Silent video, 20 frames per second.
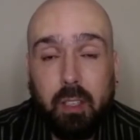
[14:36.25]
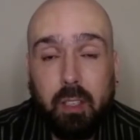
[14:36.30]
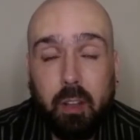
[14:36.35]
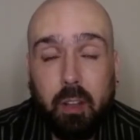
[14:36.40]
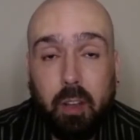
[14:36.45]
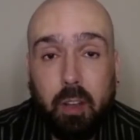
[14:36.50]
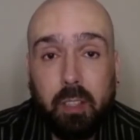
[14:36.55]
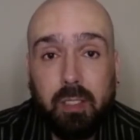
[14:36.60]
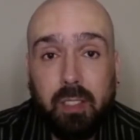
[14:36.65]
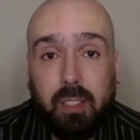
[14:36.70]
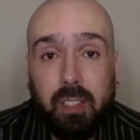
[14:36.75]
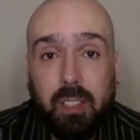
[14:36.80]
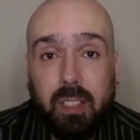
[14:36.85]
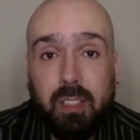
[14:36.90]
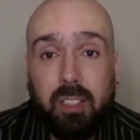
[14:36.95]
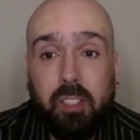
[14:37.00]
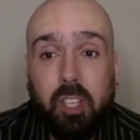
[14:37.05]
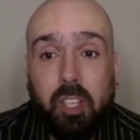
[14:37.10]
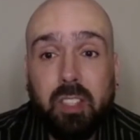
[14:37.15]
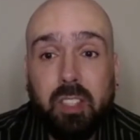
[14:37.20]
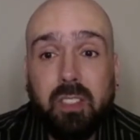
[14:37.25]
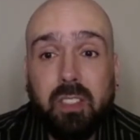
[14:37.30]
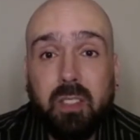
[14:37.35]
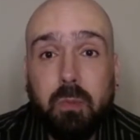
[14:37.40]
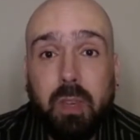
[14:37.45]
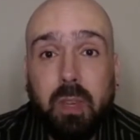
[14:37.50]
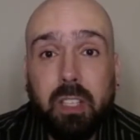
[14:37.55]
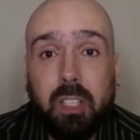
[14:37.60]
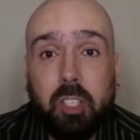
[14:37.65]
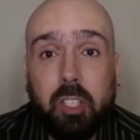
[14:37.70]
God is just as
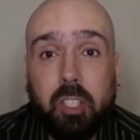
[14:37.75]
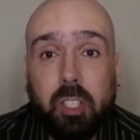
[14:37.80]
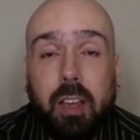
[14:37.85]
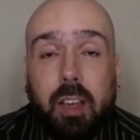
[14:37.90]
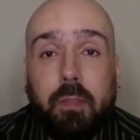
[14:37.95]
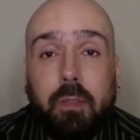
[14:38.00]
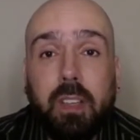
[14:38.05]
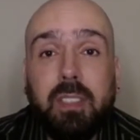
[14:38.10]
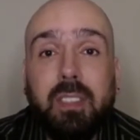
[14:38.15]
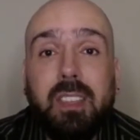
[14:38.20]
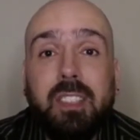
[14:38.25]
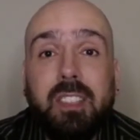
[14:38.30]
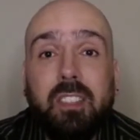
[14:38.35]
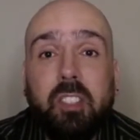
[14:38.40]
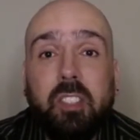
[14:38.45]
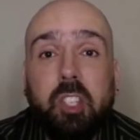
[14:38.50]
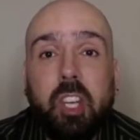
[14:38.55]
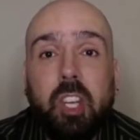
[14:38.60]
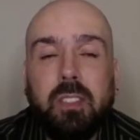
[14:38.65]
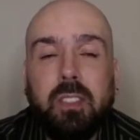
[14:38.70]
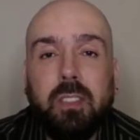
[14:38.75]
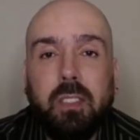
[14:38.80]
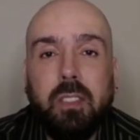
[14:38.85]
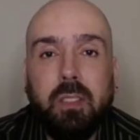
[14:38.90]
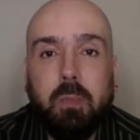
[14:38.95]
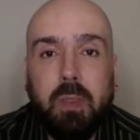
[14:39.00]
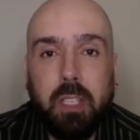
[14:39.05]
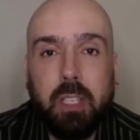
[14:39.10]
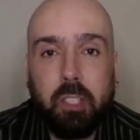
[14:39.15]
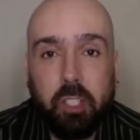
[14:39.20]
much love as He is just
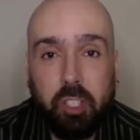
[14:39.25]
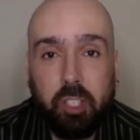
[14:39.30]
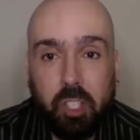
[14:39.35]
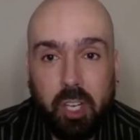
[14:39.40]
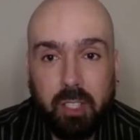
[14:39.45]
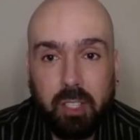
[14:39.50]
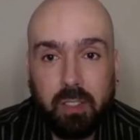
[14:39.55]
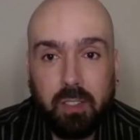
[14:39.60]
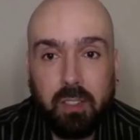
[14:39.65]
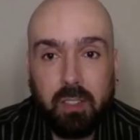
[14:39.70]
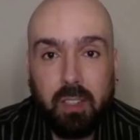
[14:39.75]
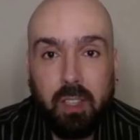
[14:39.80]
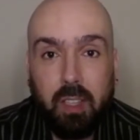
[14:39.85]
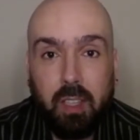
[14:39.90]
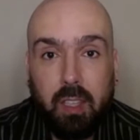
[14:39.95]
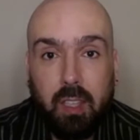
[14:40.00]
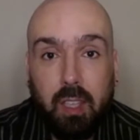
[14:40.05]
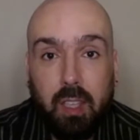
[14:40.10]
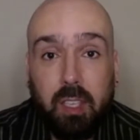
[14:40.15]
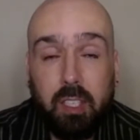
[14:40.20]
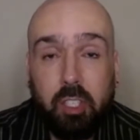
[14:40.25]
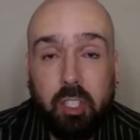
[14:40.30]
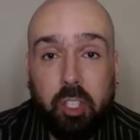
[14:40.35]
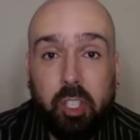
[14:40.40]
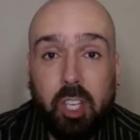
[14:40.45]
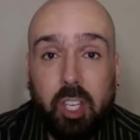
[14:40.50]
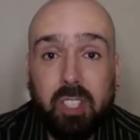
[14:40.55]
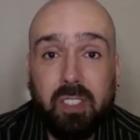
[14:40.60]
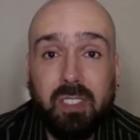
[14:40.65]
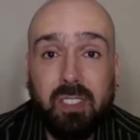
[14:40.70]
as much just. He's
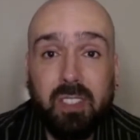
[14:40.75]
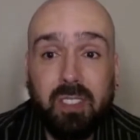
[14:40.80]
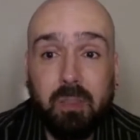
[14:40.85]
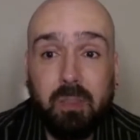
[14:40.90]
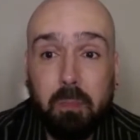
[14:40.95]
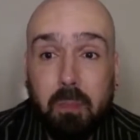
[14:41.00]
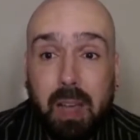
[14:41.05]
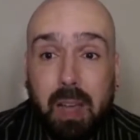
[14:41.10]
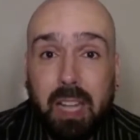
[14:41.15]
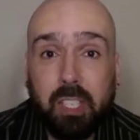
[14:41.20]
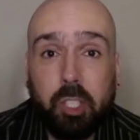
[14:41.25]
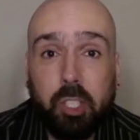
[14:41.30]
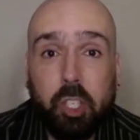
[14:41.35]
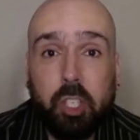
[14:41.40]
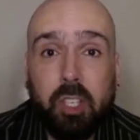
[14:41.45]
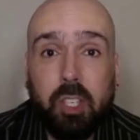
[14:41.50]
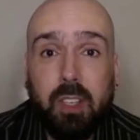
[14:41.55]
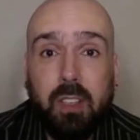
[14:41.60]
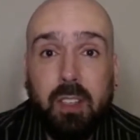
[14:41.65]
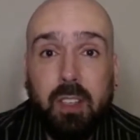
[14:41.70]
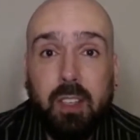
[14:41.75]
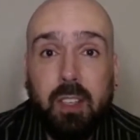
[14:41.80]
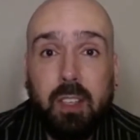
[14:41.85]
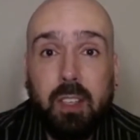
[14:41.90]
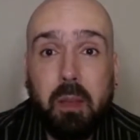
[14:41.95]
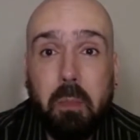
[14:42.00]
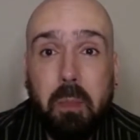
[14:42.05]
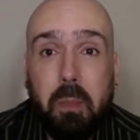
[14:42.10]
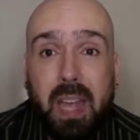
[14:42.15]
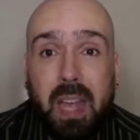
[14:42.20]
just as much
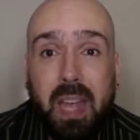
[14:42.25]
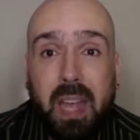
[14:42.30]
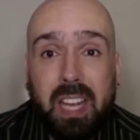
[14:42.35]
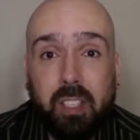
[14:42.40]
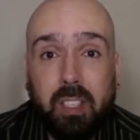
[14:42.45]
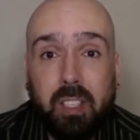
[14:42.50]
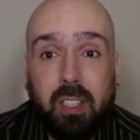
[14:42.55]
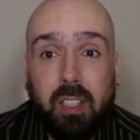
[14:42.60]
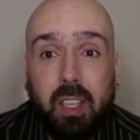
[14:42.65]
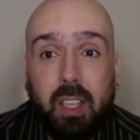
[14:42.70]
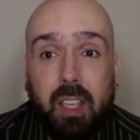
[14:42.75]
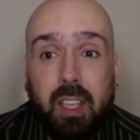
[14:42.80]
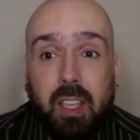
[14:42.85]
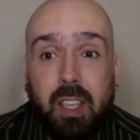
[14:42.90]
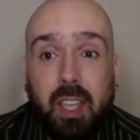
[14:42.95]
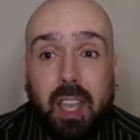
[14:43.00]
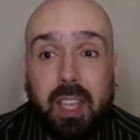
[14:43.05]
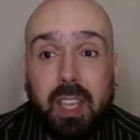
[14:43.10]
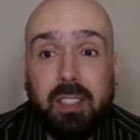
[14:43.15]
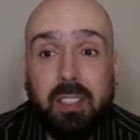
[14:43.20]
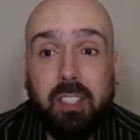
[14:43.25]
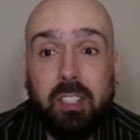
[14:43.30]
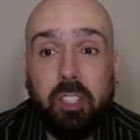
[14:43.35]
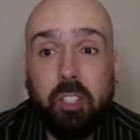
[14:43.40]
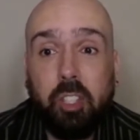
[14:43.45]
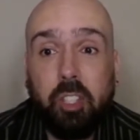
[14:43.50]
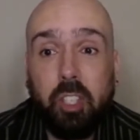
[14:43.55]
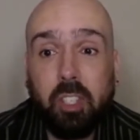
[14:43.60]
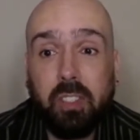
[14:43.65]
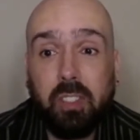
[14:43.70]
compassionate as
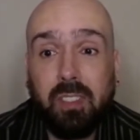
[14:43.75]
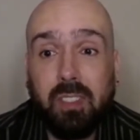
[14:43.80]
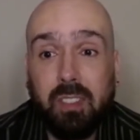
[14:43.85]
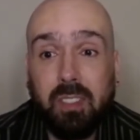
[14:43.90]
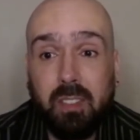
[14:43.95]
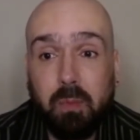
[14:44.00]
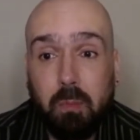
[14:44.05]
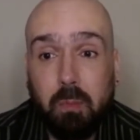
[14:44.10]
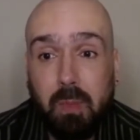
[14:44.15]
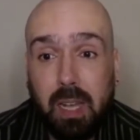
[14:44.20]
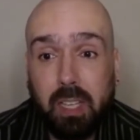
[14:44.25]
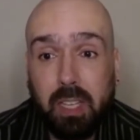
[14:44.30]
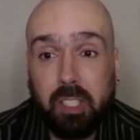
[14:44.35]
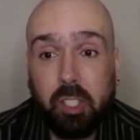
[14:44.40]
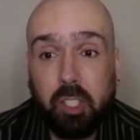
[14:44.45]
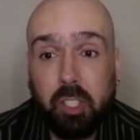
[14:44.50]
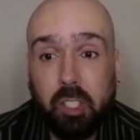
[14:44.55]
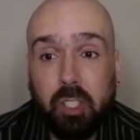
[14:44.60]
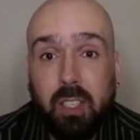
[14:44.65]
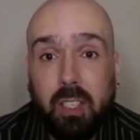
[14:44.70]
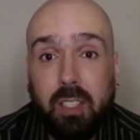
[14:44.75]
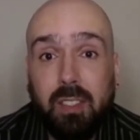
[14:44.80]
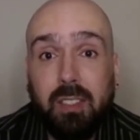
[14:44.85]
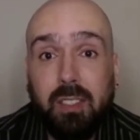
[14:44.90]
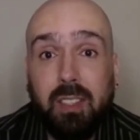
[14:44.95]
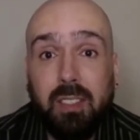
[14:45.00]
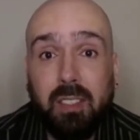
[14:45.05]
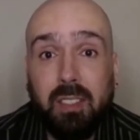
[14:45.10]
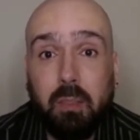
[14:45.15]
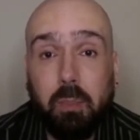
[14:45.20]
He's just as much
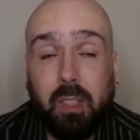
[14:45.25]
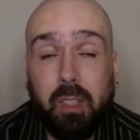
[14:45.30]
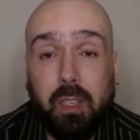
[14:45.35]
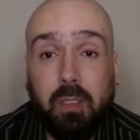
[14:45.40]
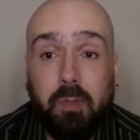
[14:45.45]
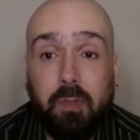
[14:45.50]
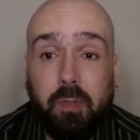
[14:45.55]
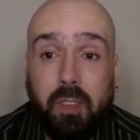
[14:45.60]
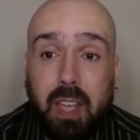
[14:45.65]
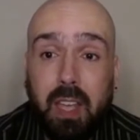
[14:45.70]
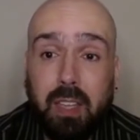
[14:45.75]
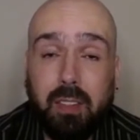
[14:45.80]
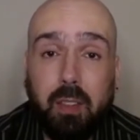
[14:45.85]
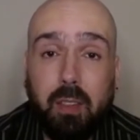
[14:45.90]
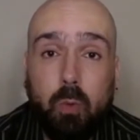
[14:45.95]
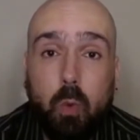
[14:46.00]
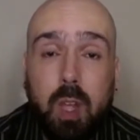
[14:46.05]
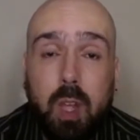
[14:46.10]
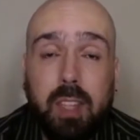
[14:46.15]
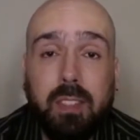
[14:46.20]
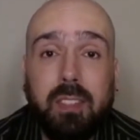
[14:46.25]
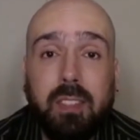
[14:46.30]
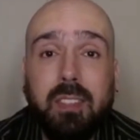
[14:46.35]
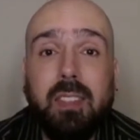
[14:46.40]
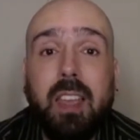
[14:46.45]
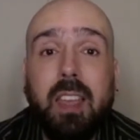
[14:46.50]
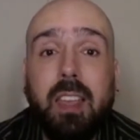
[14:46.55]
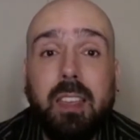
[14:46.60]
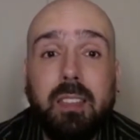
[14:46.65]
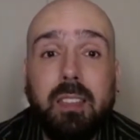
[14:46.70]
discipline. In fact, the word
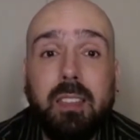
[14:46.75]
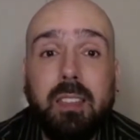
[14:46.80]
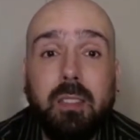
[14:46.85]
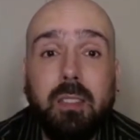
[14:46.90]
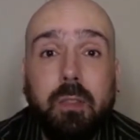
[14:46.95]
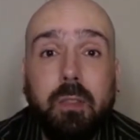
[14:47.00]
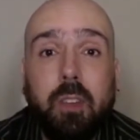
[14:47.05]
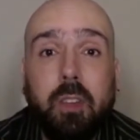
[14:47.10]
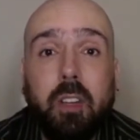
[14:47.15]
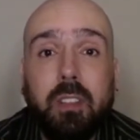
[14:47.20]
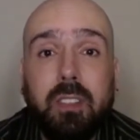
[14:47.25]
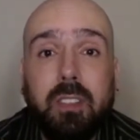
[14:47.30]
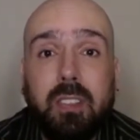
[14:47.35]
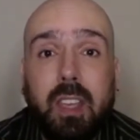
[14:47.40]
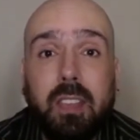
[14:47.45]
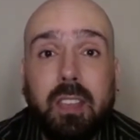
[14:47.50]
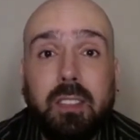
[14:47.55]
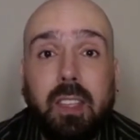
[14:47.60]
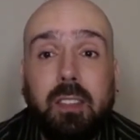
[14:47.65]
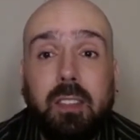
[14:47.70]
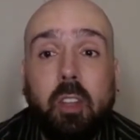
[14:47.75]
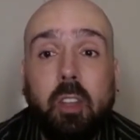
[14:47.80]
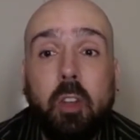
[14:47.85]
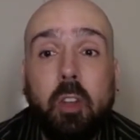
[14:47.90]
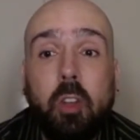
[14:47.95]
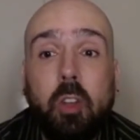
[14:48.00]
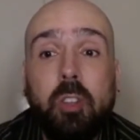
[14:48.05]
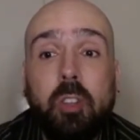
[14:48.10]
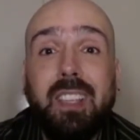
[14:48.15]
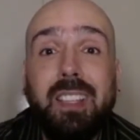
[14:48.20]
says, the Word of God says that
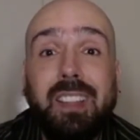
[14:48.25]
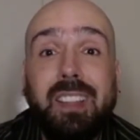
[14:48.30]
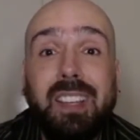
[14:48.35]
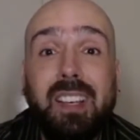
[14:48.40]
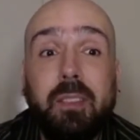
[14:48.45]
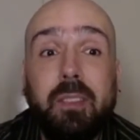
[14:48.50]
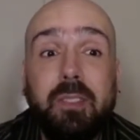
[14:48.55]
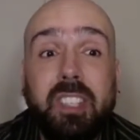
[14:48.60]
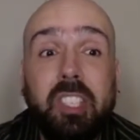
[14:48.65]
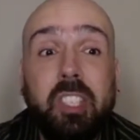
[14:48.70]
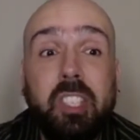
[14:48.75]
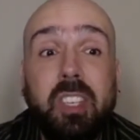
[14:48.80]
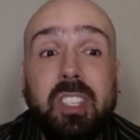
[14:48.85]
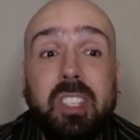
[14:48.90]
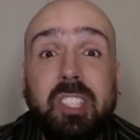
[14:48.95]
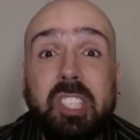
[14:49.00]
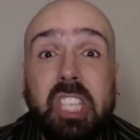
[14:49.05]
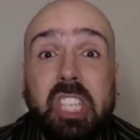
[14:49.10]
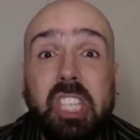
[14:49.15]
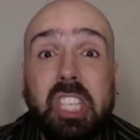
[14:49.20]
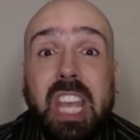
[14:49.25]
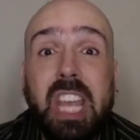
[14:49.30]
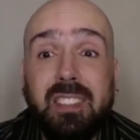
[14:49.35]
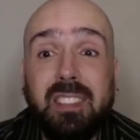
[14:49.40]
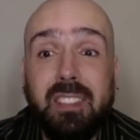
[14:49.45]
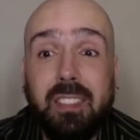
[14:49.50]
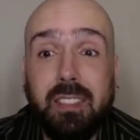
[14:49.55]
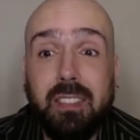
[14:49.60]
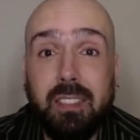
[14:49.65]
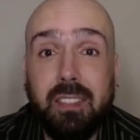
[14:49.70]
those He loves, He
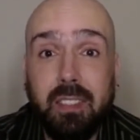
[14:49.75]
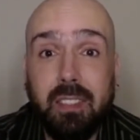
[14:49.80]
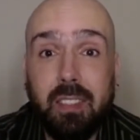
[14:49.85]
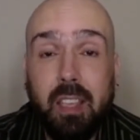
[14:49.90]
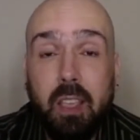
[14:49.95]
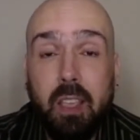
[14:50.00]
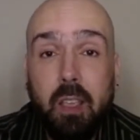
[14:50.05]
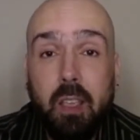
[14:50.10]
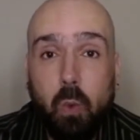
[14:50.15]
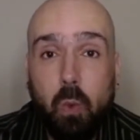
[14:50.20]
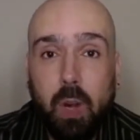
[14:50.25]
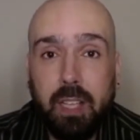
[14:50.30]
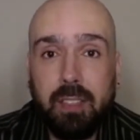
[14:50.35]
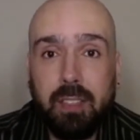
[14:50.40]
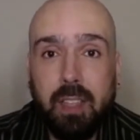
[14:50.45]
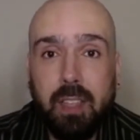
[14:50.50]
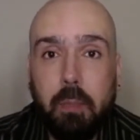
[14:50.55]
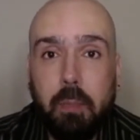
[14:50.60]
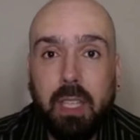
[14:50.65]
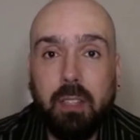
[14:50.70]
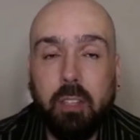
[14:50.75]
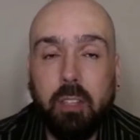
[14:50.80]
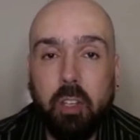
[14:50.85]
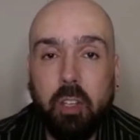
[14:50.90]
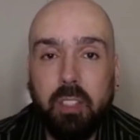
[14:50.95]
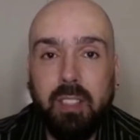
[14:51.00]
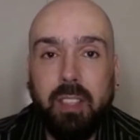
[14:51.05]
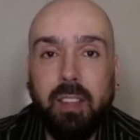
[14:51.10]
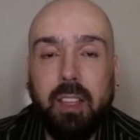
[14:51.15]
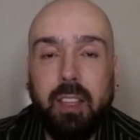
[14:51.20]
chastens. What does that mean?
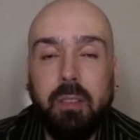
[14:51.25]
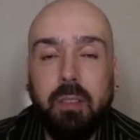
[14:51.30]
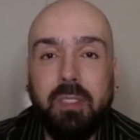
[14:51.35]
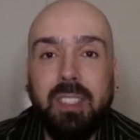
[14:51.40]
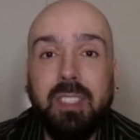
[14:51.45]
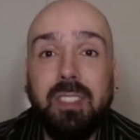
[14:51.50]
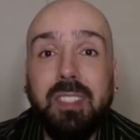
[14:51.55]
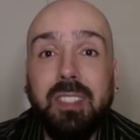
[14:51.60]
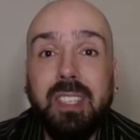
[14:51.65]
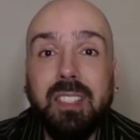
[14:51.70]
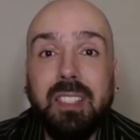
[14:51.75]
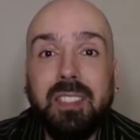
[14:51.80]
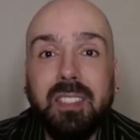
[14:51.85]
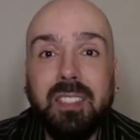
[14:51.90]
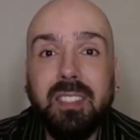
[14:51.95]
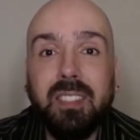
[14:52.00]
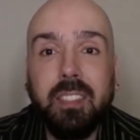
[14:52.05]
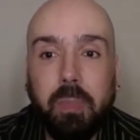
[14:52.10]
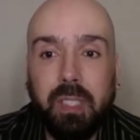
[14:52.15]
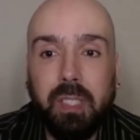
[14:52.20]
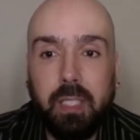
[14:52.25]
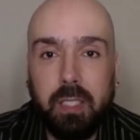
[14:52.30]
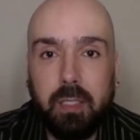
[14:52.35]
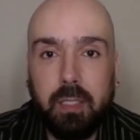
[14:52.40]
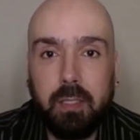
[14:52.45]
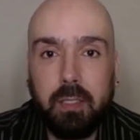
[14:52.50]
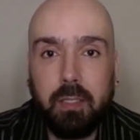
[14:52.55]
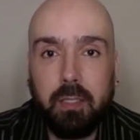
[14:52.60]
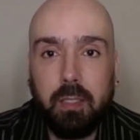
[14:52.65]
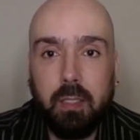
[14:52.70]
Those He loves, He
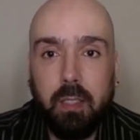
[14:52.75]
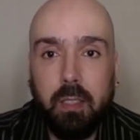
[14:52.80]
disciplines.